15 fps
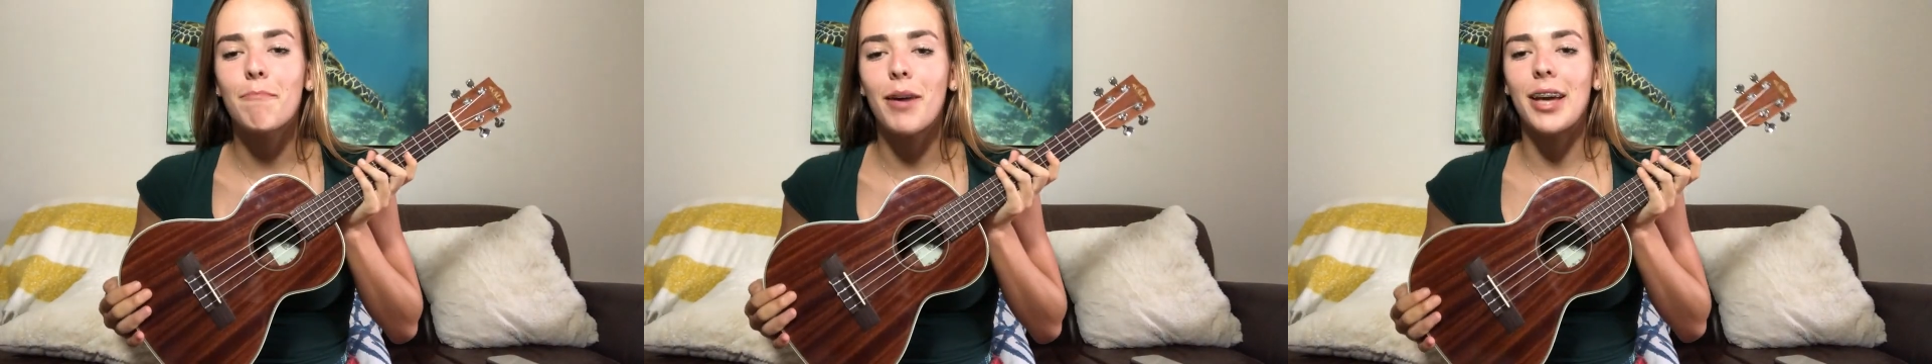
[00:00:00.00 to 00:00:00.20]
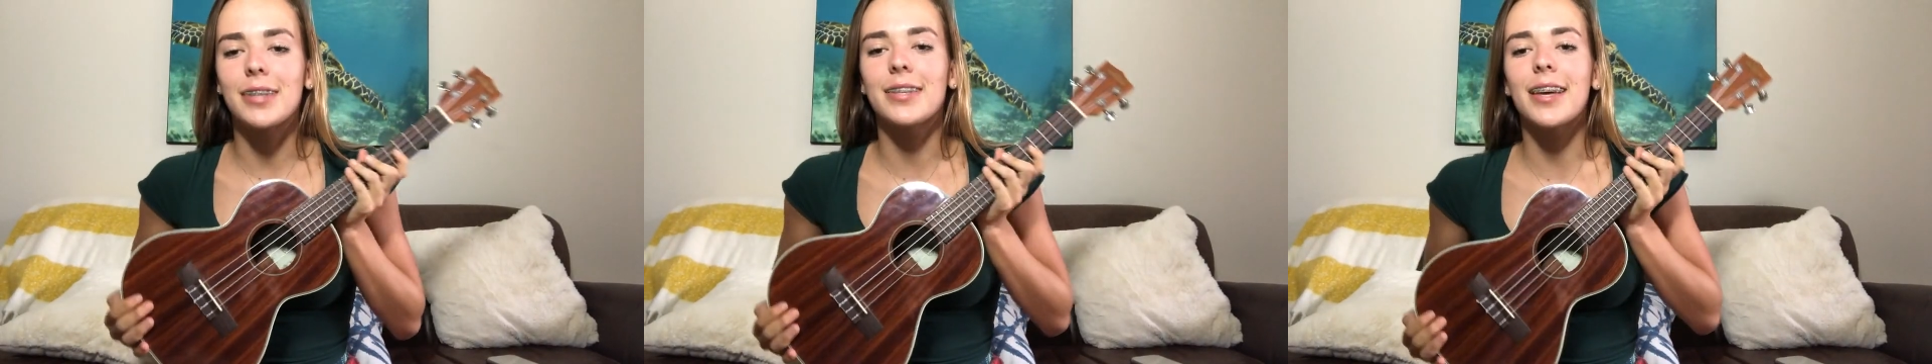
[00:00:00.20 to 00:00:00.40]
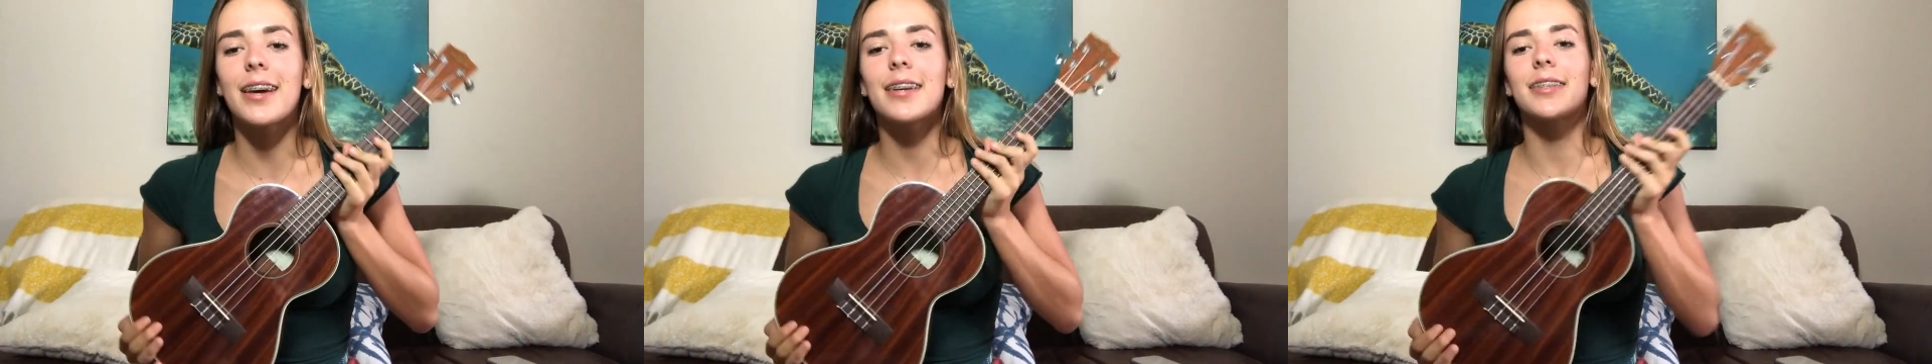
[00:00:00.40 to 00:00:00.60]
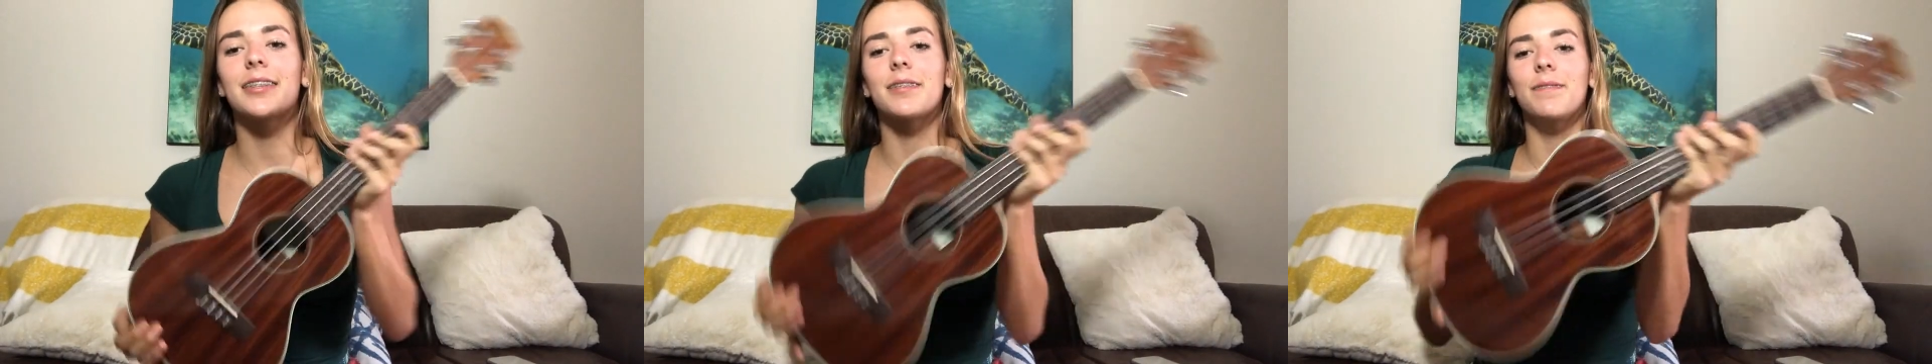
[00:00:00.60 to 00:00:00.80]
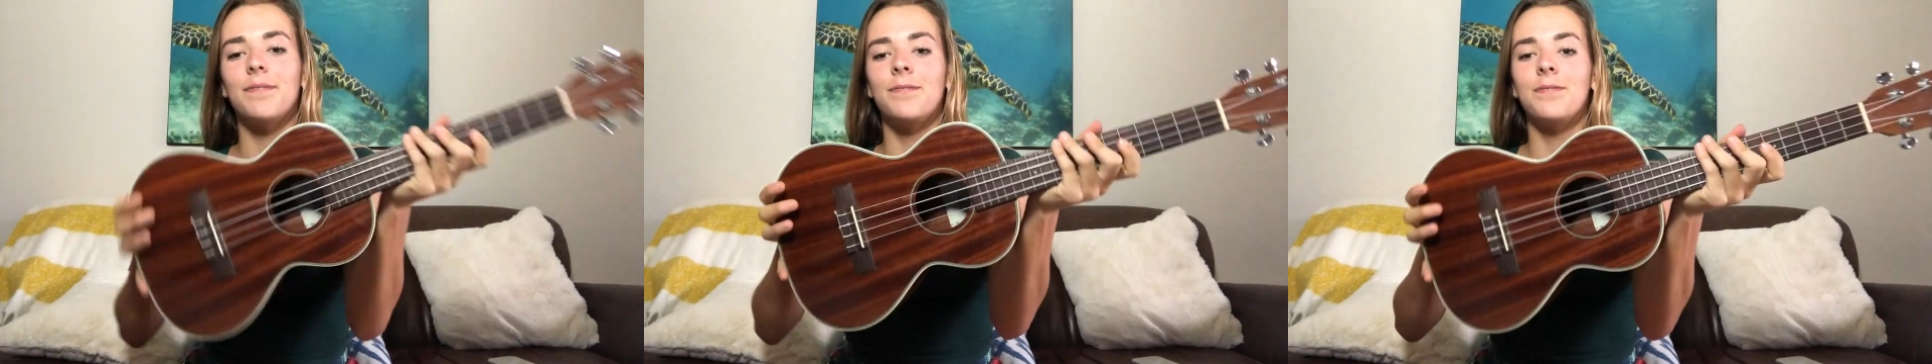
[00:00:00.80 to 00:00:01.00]

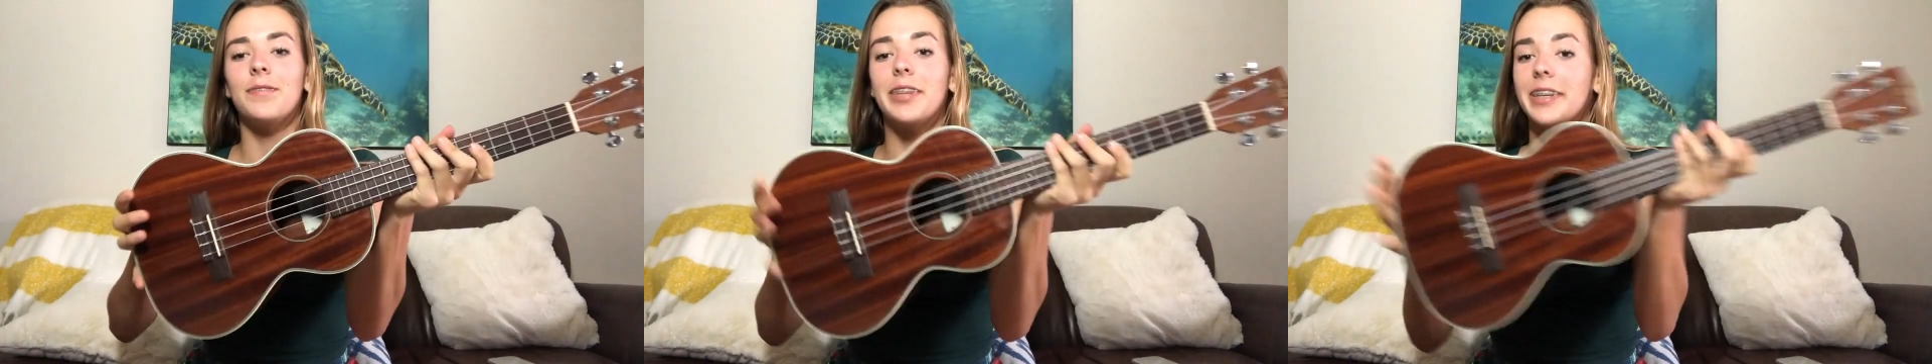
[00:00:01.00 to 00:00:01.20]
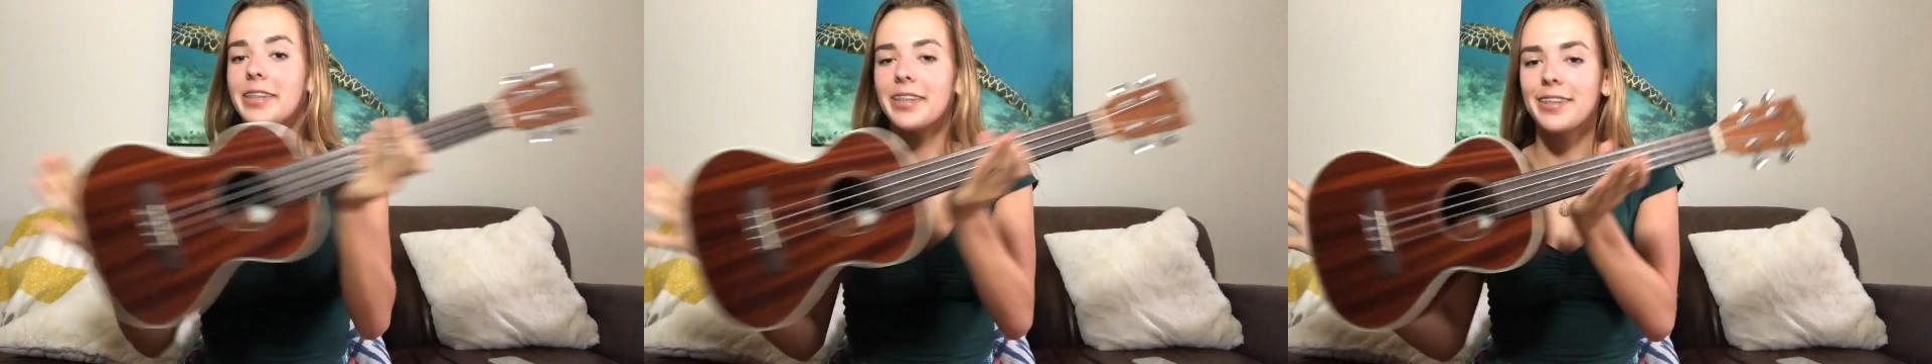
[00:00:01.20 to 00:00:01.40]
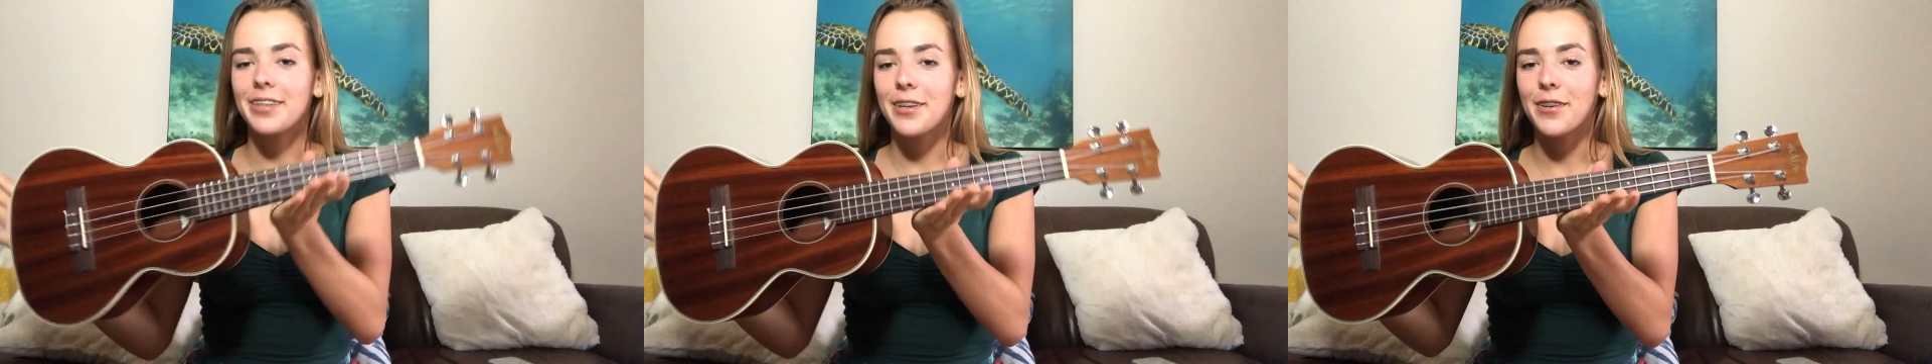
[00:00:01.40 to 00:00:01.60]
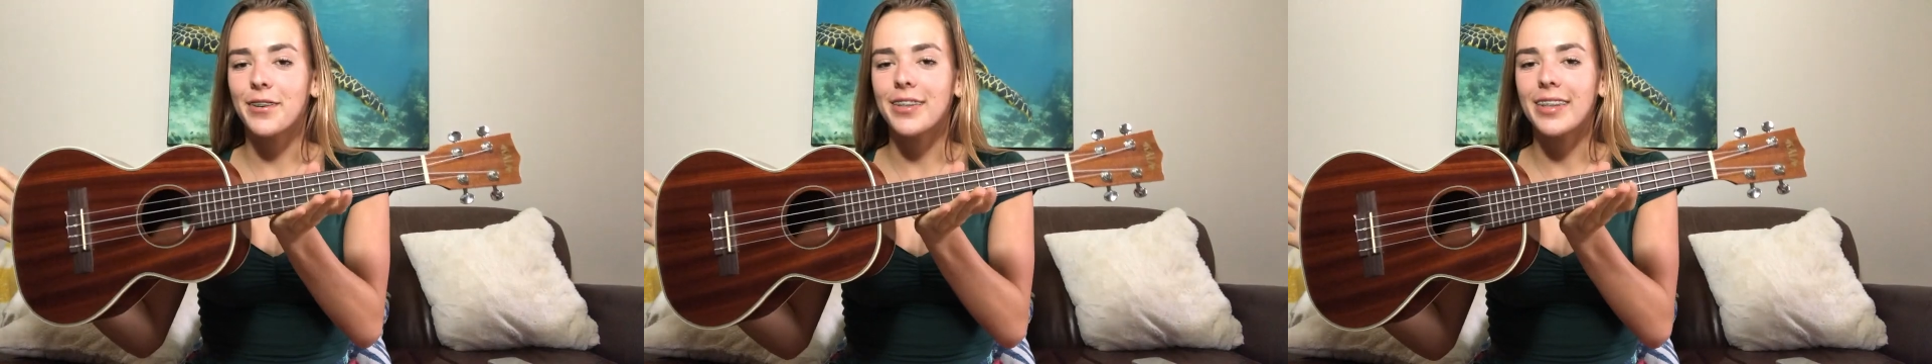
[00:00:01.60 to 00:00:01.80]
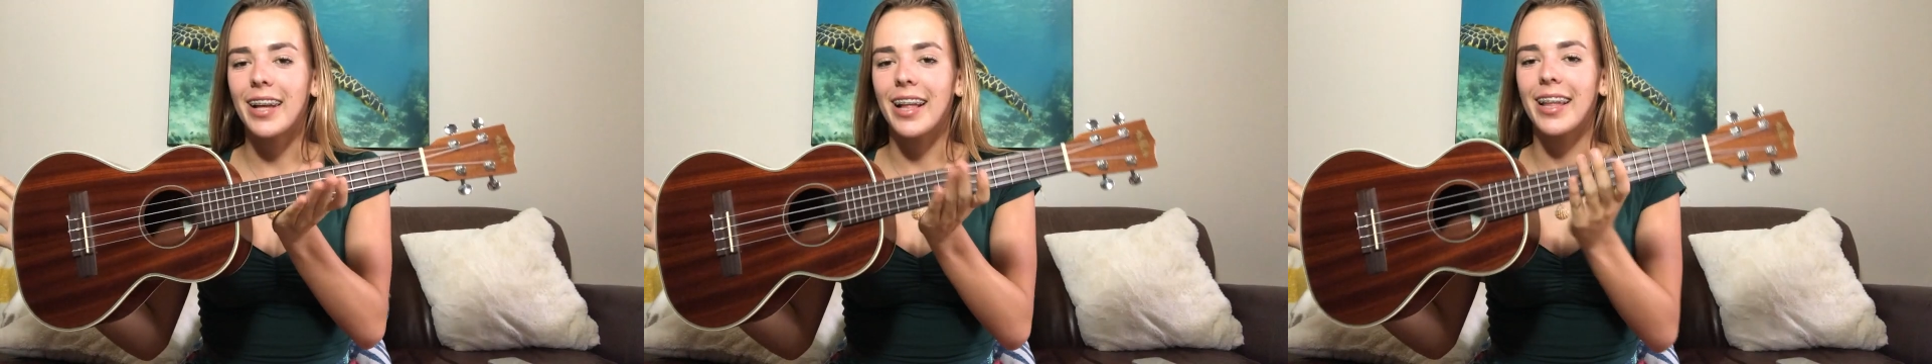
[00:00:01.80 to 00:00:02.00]
basics. This is the
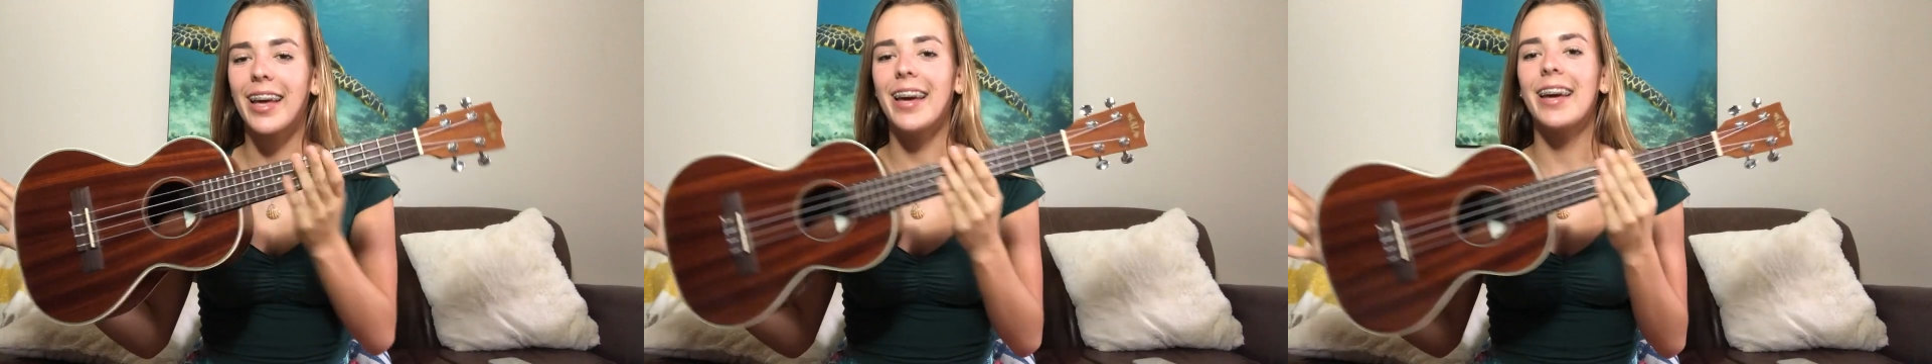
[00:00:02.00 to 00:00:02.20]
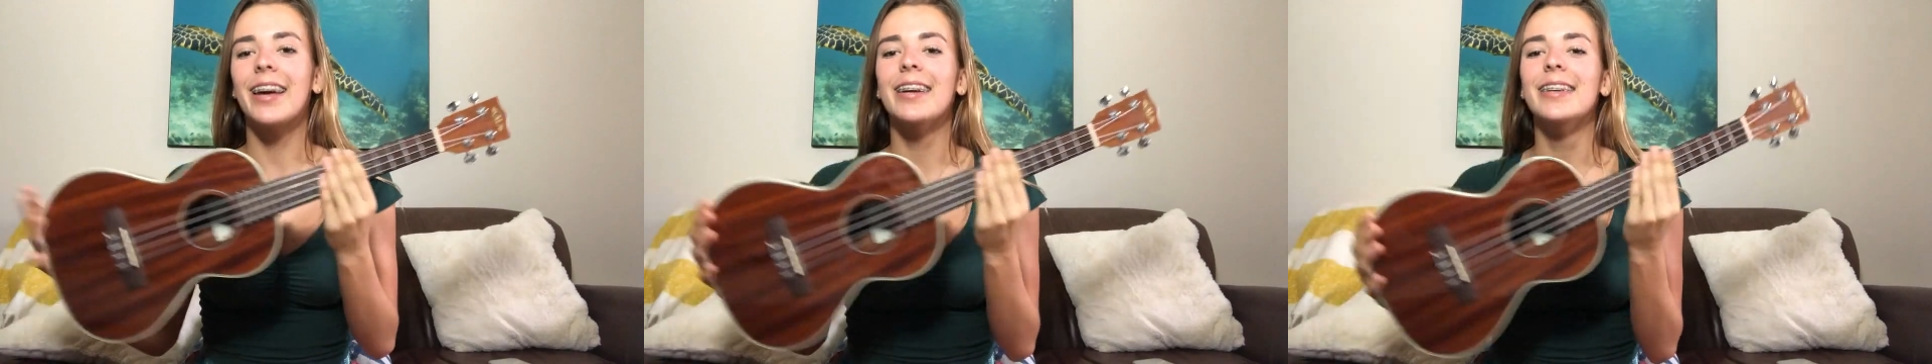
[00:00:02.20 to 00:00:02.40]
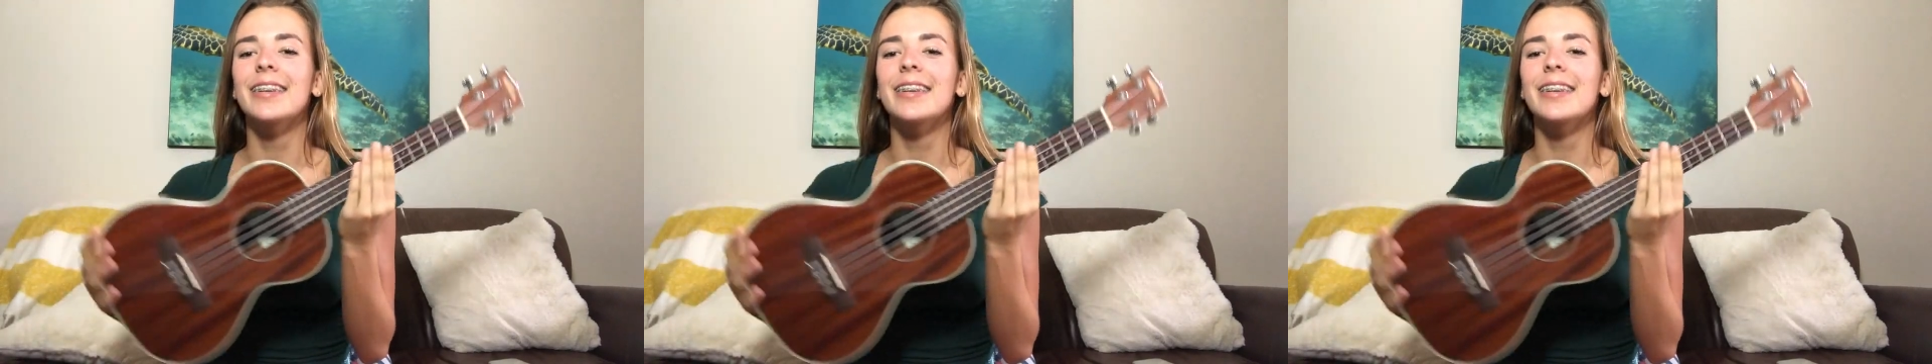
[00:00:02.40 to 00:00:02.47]
ukulele.